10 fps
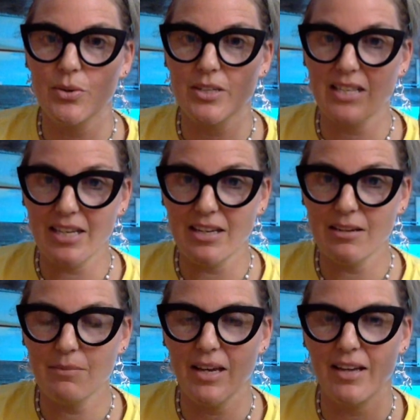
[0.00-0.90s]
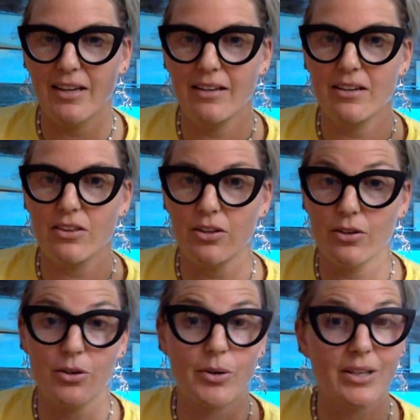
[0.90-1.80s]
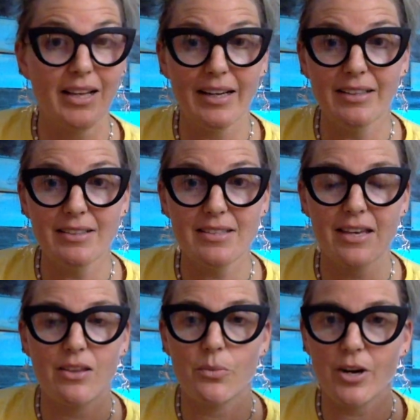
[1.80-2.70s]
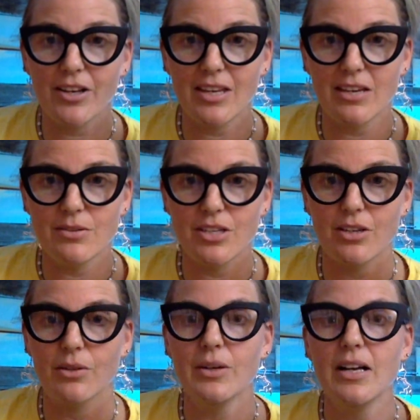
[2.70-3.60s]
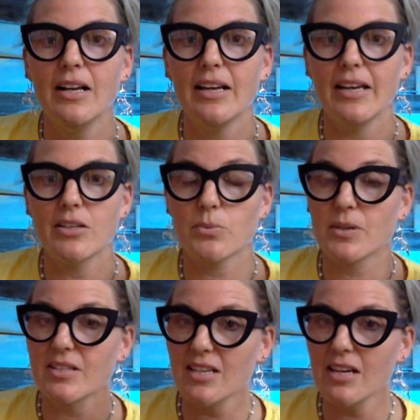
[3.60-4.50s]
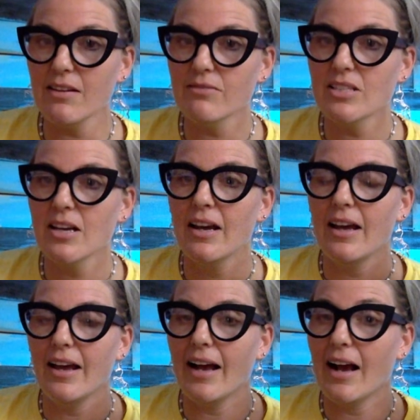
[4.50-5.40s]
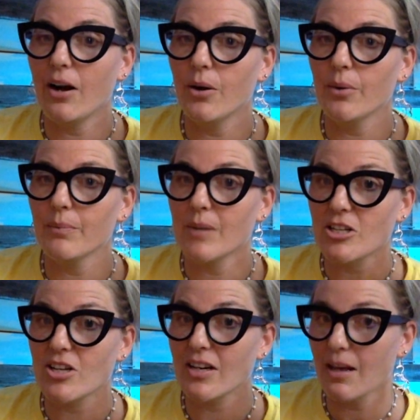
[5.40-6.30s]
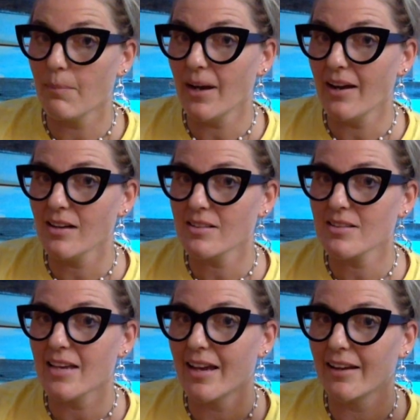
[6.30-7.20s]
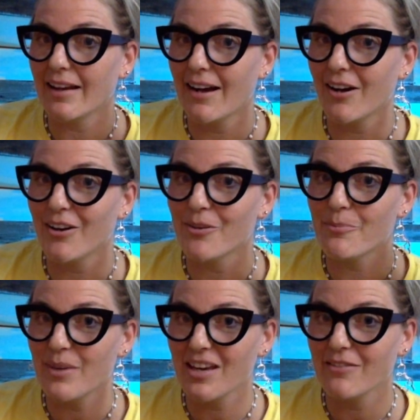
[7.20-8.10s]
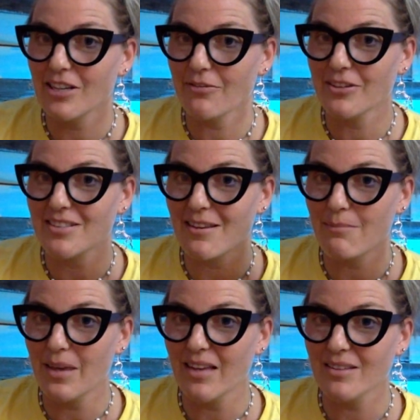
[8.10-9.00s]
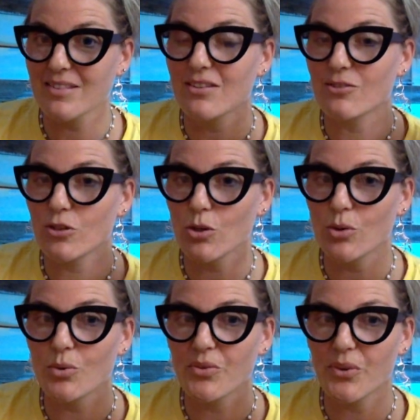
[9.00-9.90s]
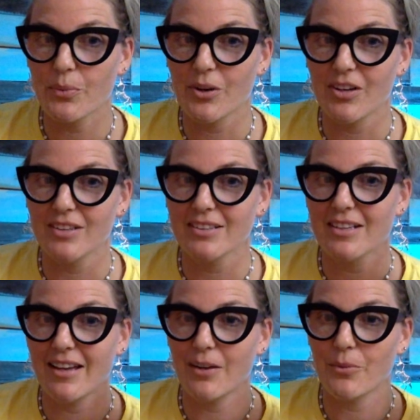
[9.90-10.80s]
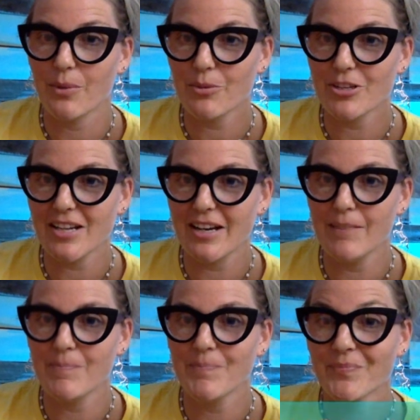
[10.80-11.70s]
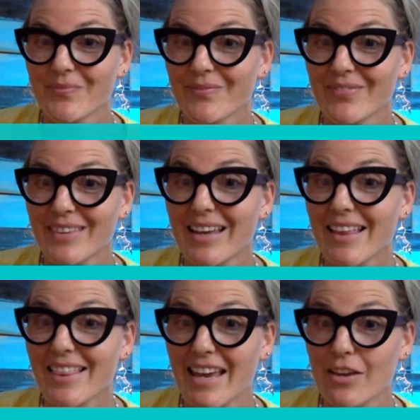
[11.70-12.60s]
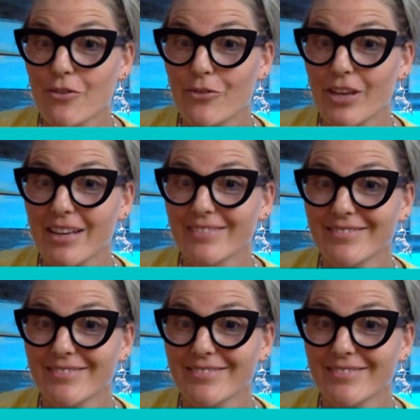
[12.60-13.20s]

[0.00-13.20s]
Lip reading: team and your clients and the work that you do is received, how much it impacts, and how big of a difference it makes to the world. And one more time, thank you, V.